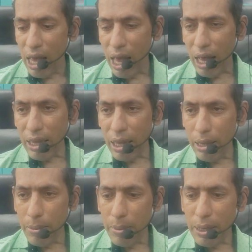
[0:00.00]
and then
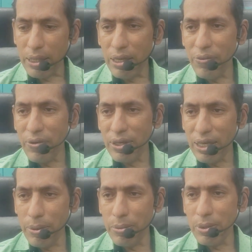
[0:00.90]
the middle surface
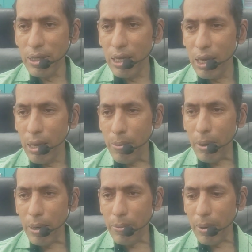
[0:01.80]
keeps
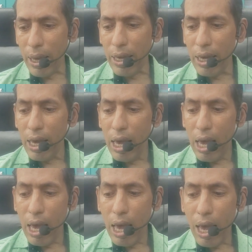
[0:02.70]
multiplying
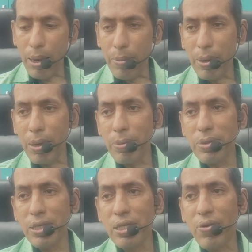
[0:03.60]
and becomes
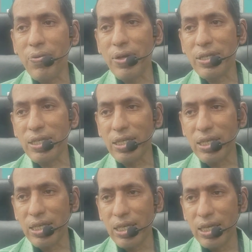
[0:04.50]
the surface
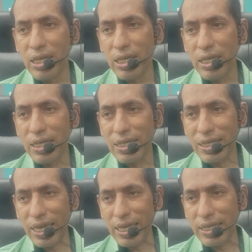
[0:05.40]

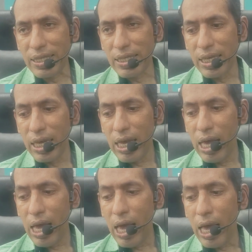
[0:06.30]
cells,
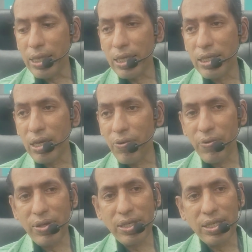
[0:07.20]
and the
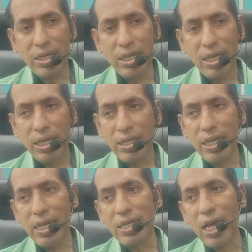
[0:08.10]
surface
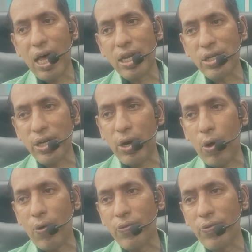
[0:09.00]
cells are shed
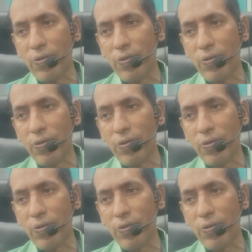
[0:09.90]
off.